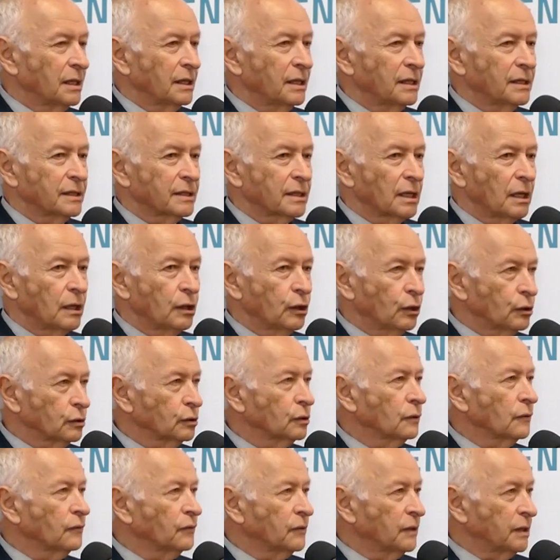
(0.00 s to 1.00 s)
It's a
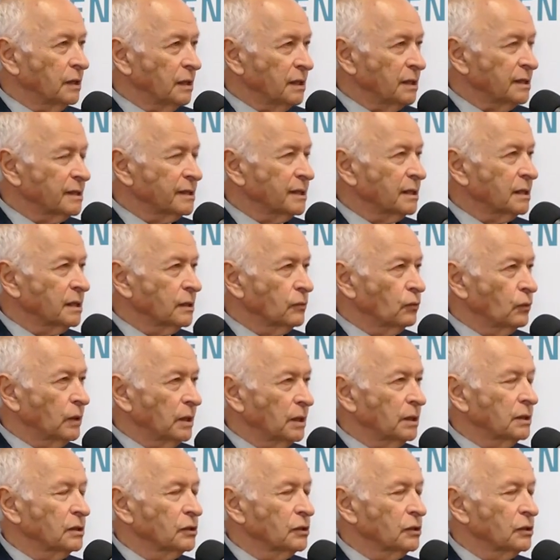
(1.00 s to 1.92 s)
lot of teeth that were